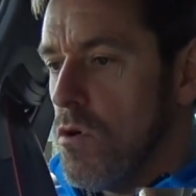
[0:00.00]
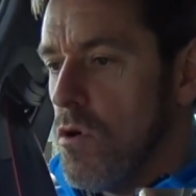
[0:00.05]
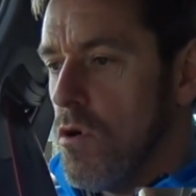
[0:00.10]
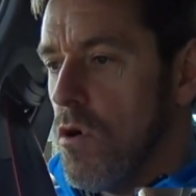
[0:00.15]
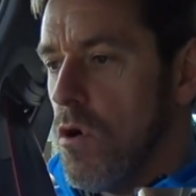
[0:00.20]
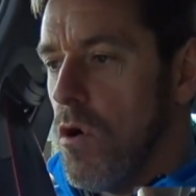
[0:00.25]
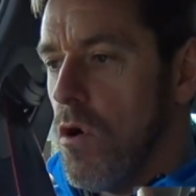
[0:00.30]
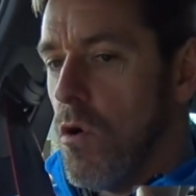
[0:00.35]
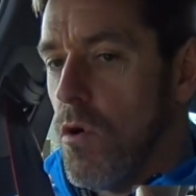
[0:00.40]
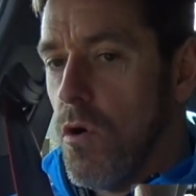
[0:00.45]

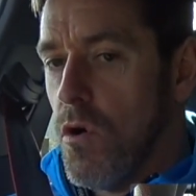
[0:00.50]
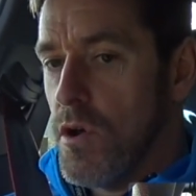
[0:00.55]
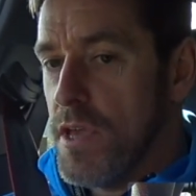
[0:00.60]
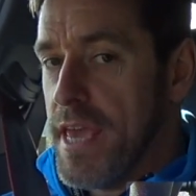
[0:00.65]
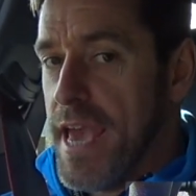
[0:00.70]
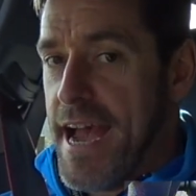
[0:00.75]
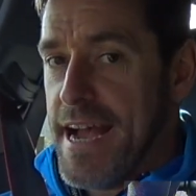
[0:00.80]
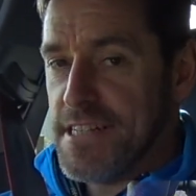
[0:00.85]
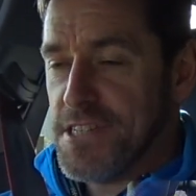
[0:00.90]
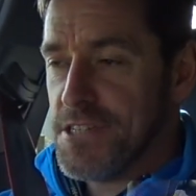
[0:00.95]
Oh,
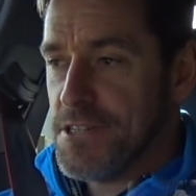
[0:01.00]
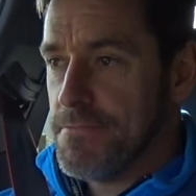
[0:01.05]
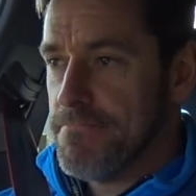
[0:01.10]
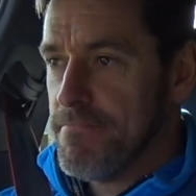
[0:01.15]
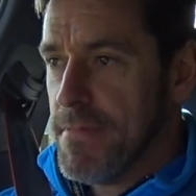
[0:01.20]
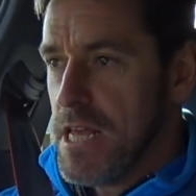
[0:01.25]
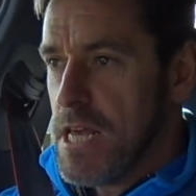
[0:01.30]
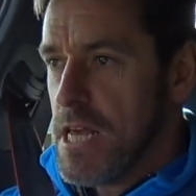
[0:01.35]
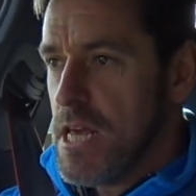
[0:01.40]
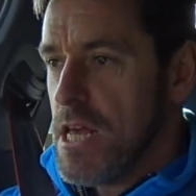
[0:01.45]
yes.
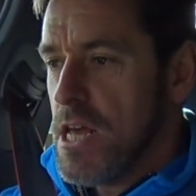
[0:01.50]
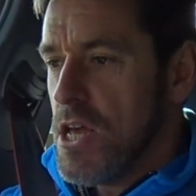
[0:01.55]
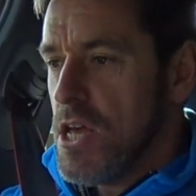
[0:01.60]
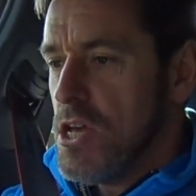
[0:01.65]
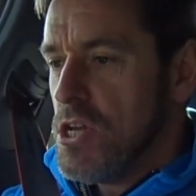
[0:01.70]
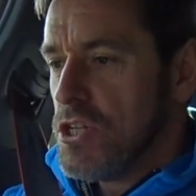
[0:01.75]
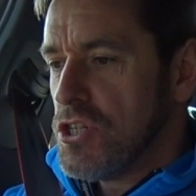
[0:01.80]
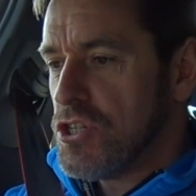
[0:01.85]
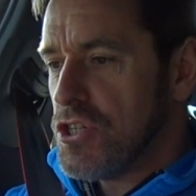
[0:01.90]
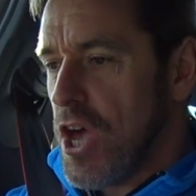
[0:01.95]

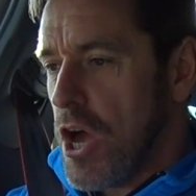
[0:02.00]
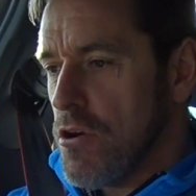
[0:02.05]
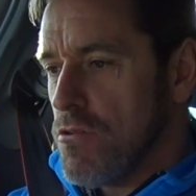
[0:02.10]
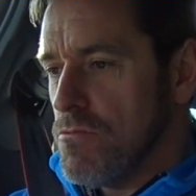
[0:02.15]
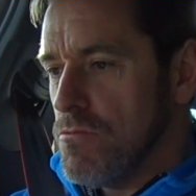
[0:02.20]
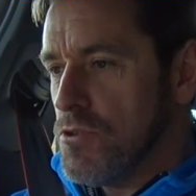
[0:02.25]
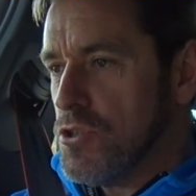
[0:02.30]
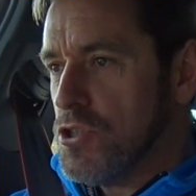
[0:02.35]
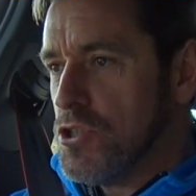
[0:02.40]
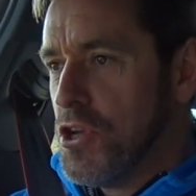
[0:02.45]

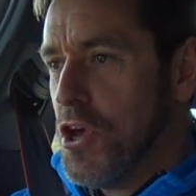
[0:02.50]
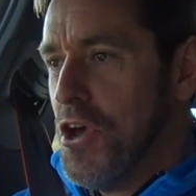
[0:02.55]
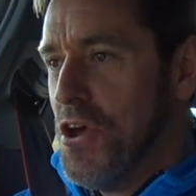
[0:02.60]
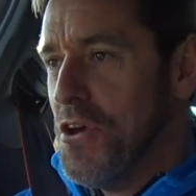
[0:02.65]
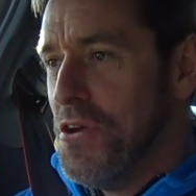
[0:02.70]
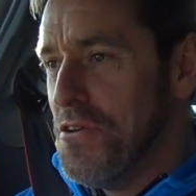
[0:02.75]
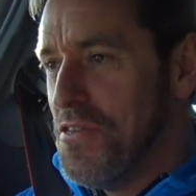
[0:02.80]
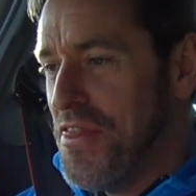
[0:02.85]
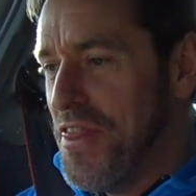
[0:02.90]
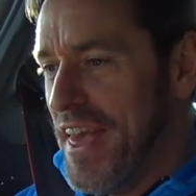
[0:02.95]
So
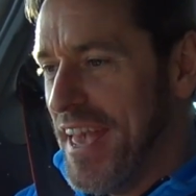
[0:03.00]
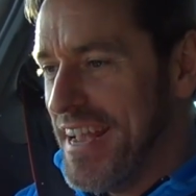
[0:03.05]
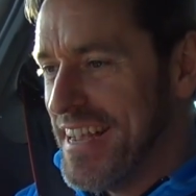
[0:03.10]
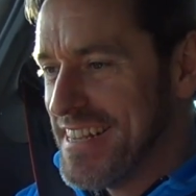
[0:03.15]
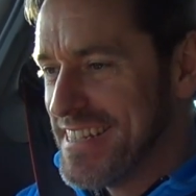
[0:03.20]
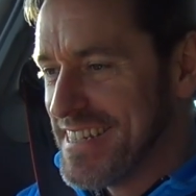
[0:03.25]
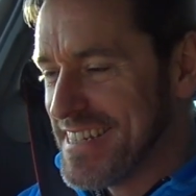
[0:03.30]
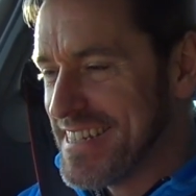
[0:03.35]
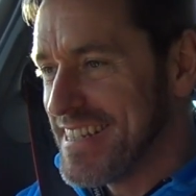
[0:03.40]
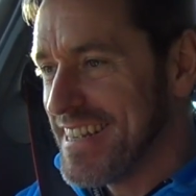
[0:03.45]
three
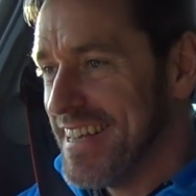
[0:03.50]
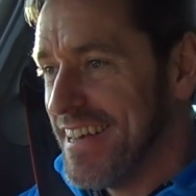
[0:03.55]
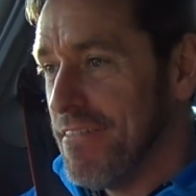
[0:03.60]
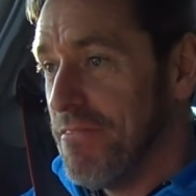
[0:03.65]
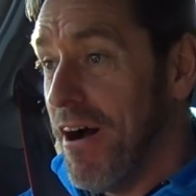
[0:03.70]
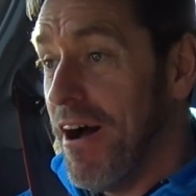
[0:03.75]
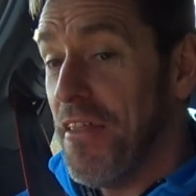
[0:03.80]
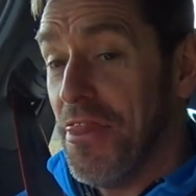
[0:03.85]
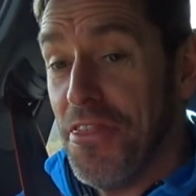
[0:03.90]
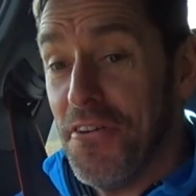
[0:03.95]

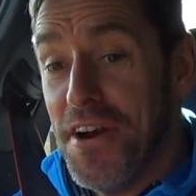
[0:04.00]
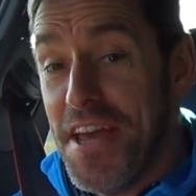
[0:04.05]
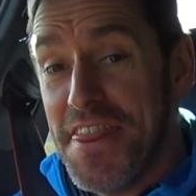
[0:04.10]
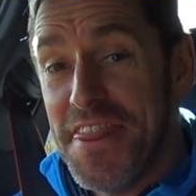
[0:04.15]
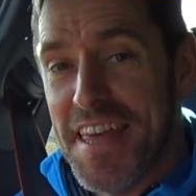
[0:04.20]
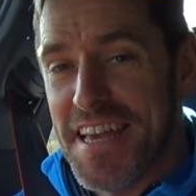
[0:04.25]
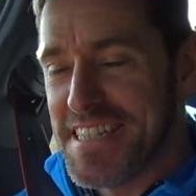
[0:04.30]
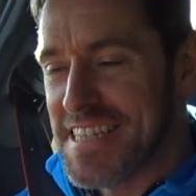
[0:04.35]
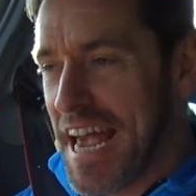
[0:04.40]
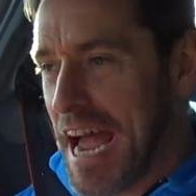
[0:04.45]

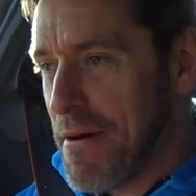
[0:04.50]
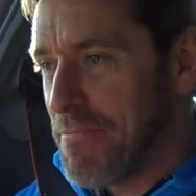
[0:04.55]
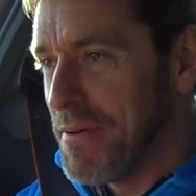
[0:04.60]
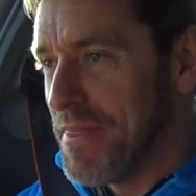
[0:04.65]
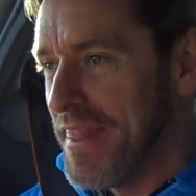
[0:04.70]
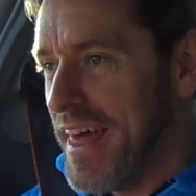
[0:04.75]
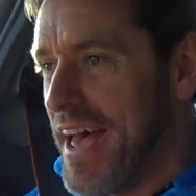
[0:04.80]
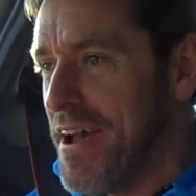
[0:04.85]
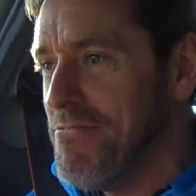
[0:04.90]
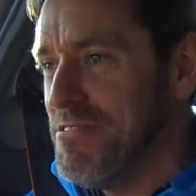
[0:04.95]
things
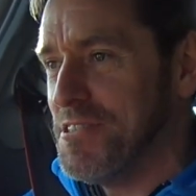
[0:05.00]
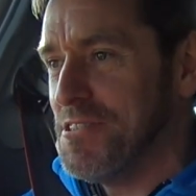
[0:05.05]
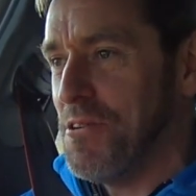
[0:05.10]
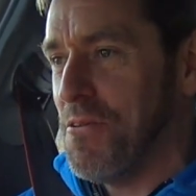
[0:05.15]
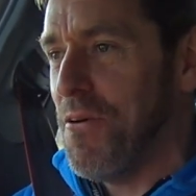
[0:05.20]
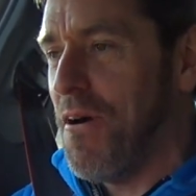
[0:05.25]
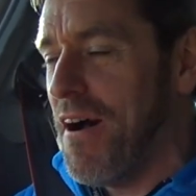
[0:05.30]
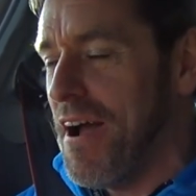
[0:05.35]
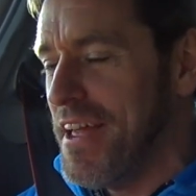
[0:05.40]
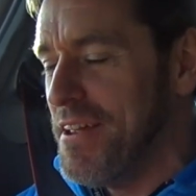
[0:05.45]
happened there, which are
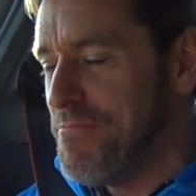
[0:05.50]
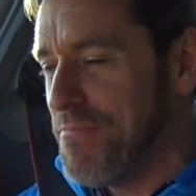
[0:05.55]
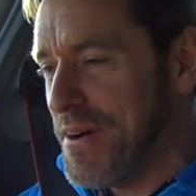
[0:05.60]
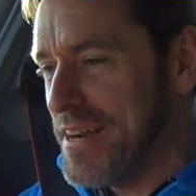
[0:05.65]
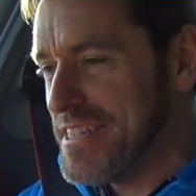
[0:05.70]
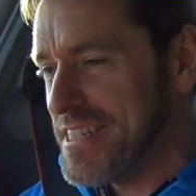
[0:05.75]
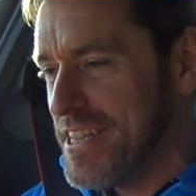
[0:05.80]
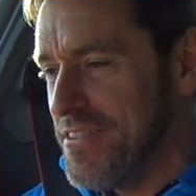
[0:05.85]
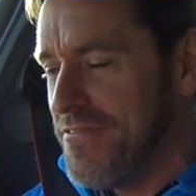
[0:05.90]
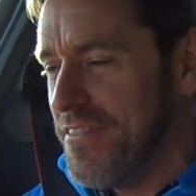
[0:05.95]
quite
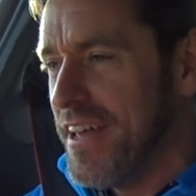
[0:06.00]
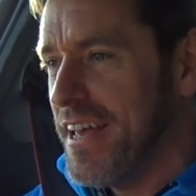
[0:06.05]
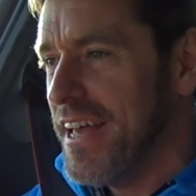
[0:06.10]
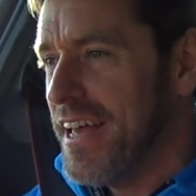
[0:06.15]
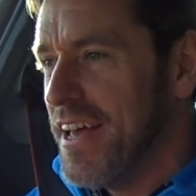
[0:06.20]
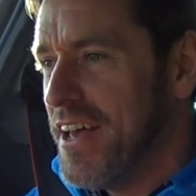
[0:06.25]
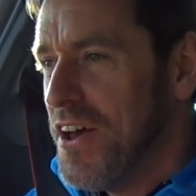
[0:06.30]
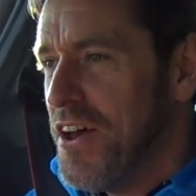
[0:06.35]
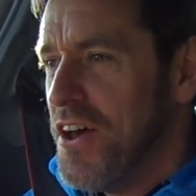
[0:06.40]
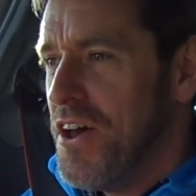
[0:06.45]
impressive.
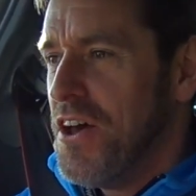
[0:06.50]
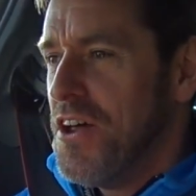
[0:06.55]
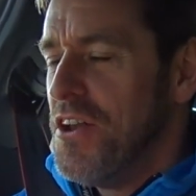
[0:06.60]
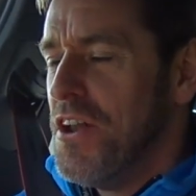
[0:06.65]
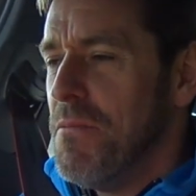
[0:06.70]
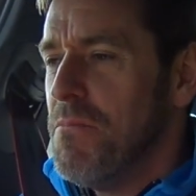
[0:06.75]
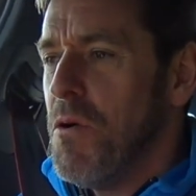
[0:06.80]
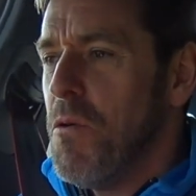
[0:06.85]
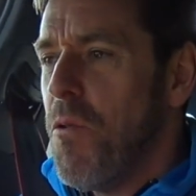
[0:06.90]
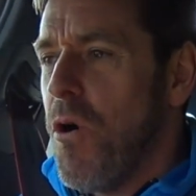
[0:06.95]

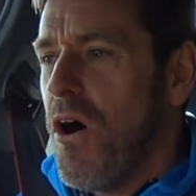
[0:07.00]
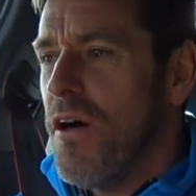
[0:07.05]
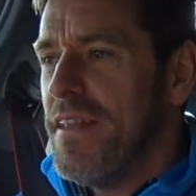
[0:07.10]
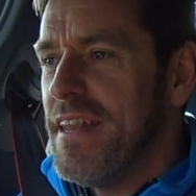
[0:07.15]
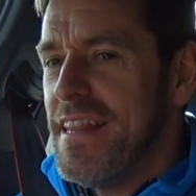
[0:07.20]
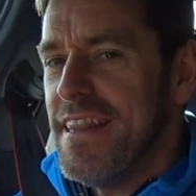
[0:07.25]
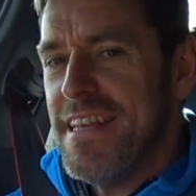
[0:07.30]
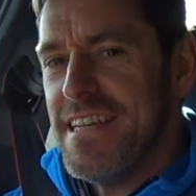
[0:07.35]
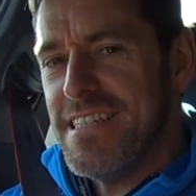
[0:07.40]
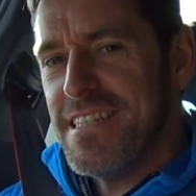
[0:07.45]
Number
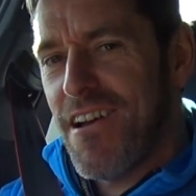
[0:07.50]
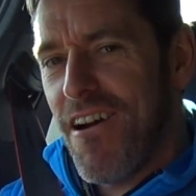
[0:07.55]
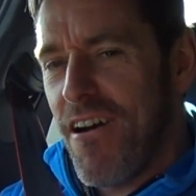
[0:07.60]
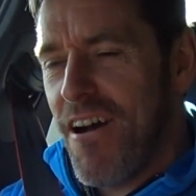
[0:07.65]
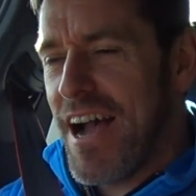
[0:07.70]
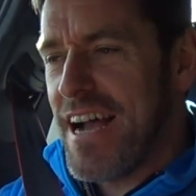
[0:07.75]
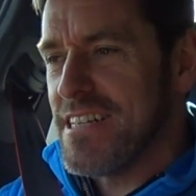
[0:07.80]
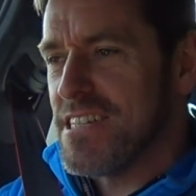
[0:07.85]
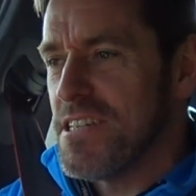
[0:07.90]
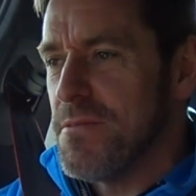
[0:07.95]
one, this
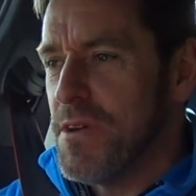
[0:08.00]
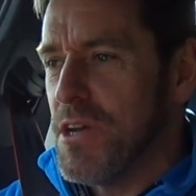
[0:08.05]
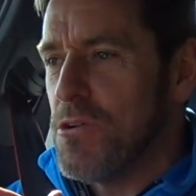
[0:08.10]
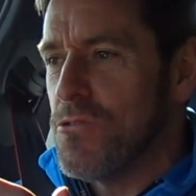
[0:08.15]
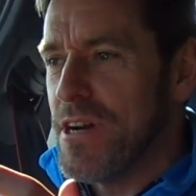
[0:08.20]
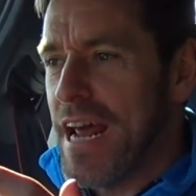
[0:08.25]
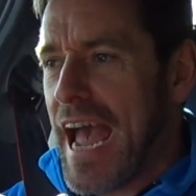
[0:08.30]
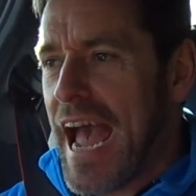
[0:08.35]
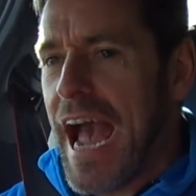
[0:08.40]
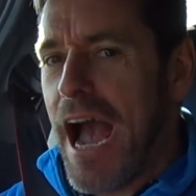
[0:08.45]
car has something
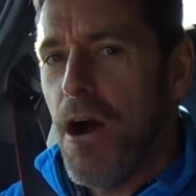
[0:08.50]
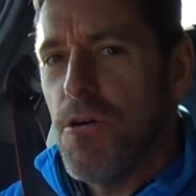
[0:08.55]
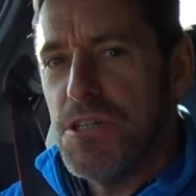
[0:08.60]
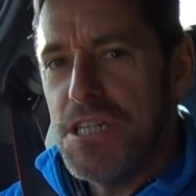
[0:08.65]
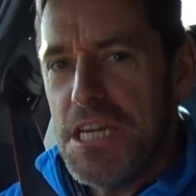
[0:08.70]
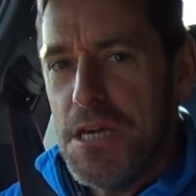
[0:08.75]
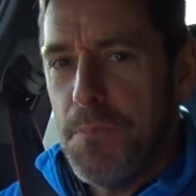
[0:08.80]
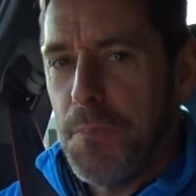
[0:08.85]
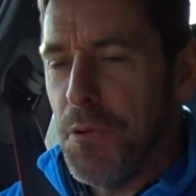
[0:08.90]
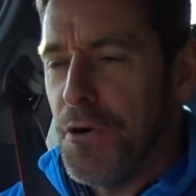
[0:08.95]
called
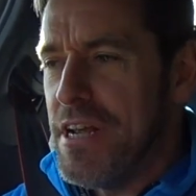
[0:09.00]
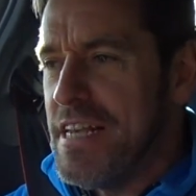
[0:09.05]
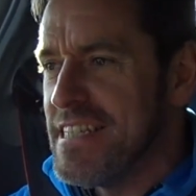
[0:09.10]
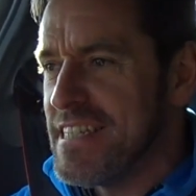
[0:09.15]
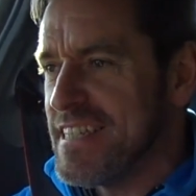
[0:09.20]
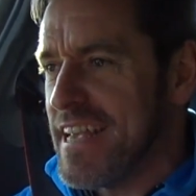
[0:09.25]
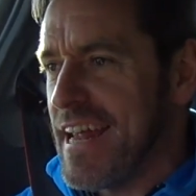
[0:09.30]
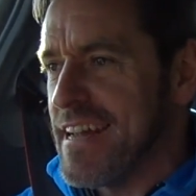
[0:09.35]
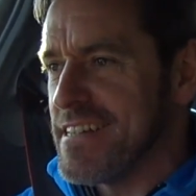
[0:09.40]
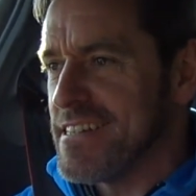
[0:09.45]
Audi
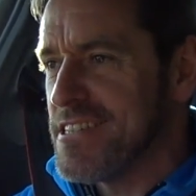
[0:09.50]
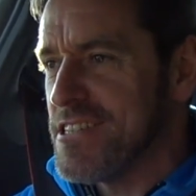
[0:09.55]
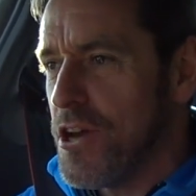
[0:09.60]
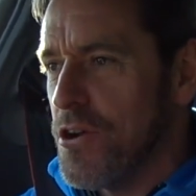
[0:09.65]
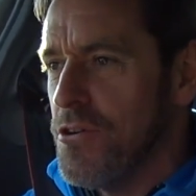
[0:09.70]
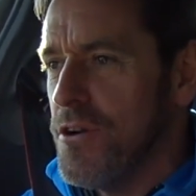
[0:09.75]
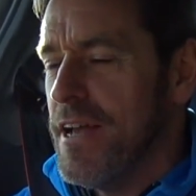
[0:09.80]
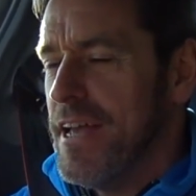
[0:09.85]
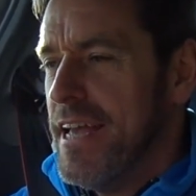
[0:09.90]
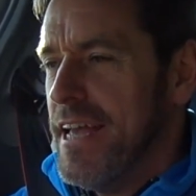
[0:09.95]
pre-sense.
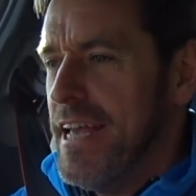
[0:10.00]
So